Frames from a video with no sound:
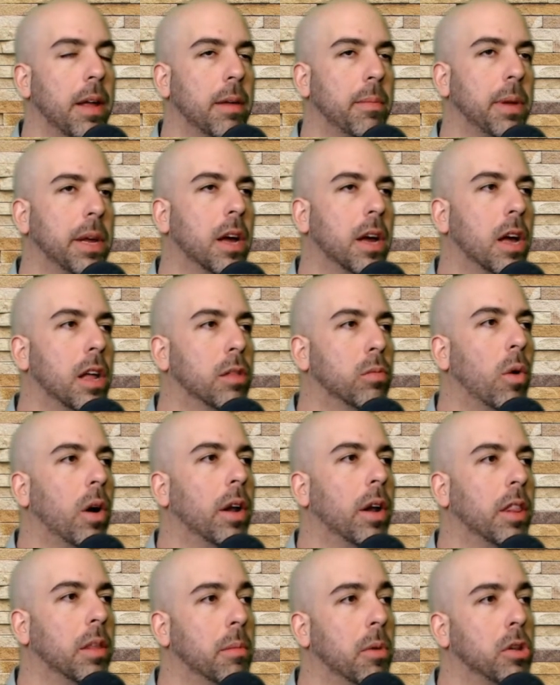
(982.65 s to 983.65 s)
Because
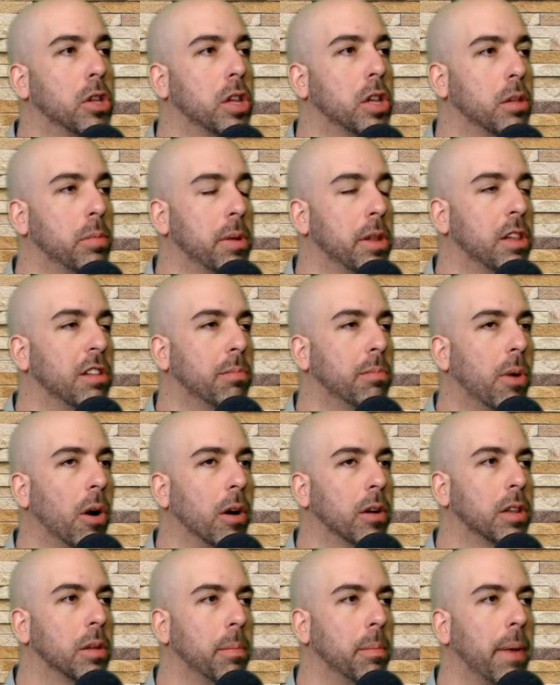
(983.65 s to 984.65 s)
one of the most expensive
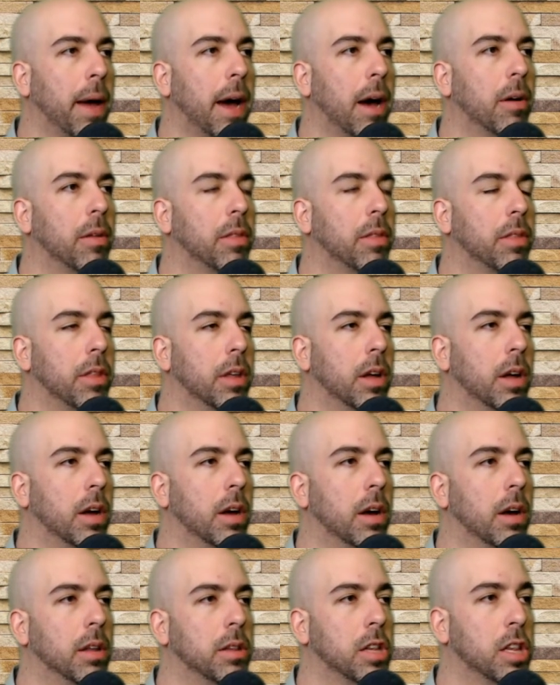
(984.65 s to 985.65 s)
parts about
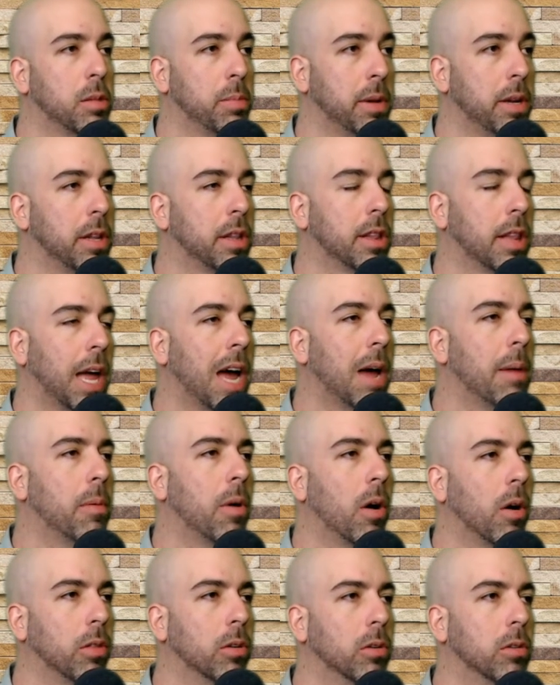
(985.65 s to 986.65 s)
the suspended slab
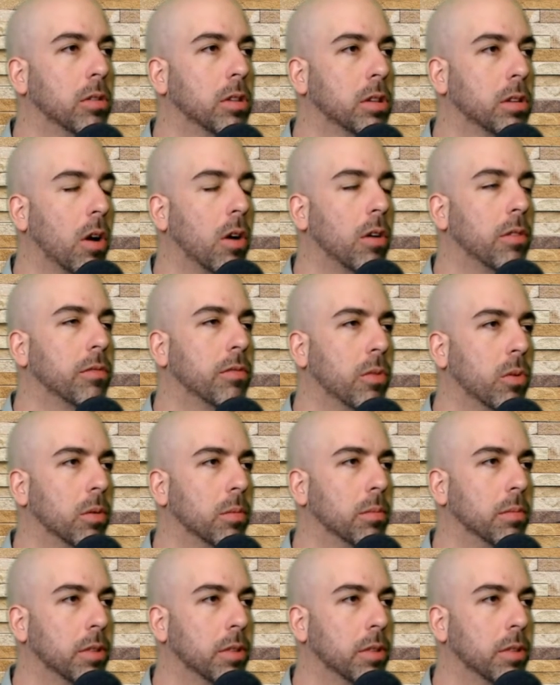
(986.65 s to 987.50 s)
are those carton forms.